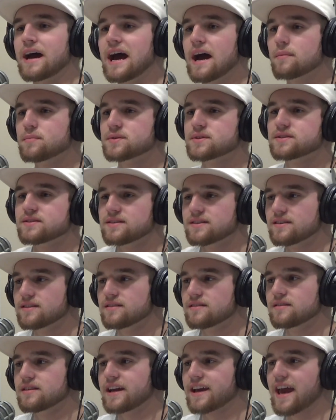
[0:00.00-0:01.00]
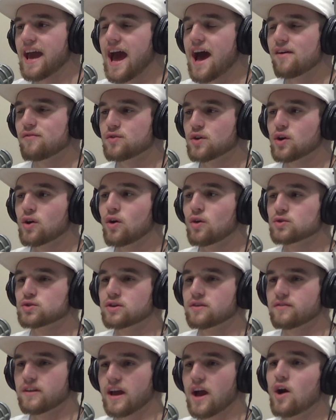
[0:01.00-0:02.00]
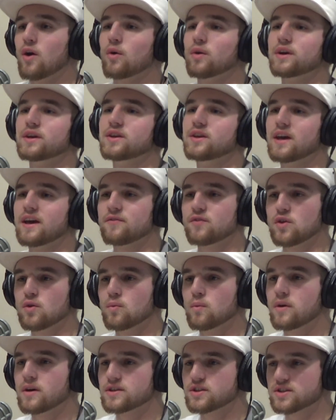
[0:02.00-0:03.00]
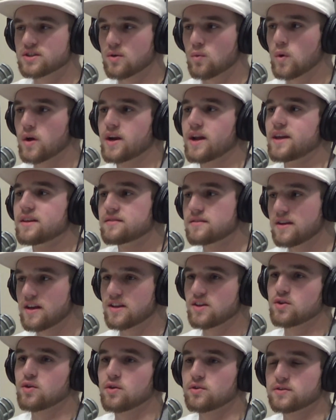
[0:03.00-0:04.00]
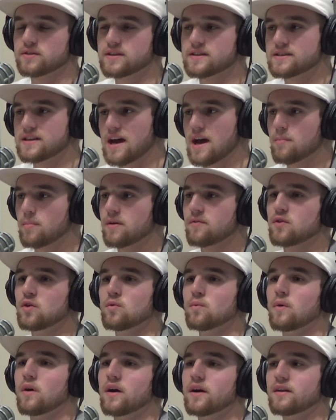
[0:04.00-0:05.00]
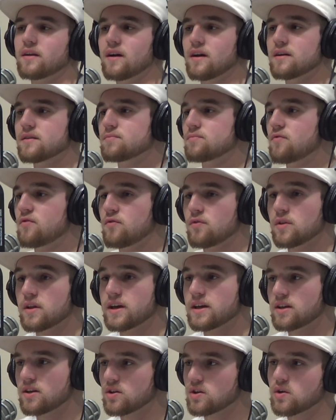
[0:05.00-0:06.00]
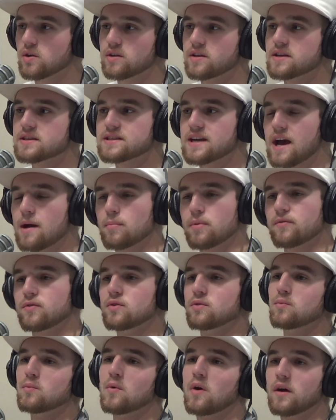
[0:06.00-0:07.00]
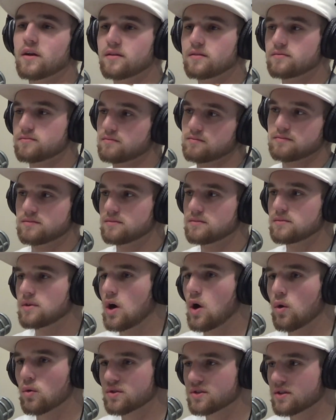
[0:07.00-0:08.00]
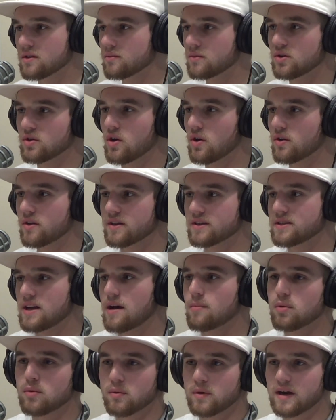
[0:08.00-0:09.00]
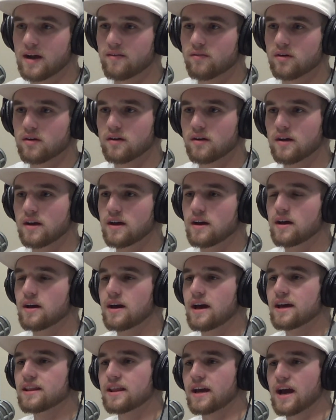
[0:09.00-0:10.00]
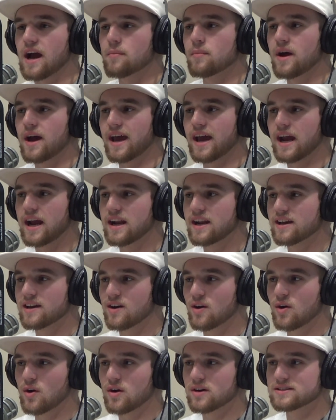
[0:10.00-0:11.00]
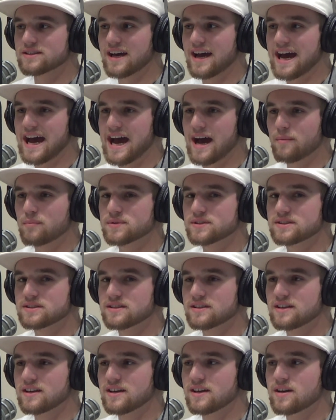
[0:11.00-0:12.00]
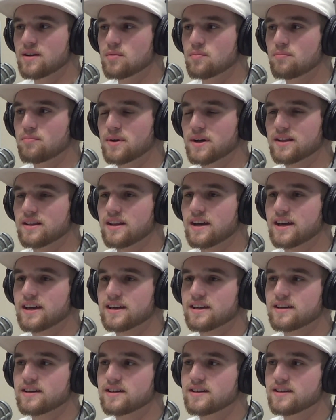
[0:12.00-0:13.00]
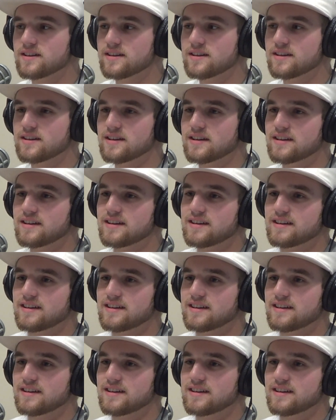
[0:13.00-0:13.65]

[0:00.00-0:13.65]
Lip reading: I think some apps like have the culture of like, oh, if you want just a one night stand, you go to this app. If you want a fling, you go to this app. If you want wholesome, you go to this app or whatever. And like, I'm not hating on the apps, but like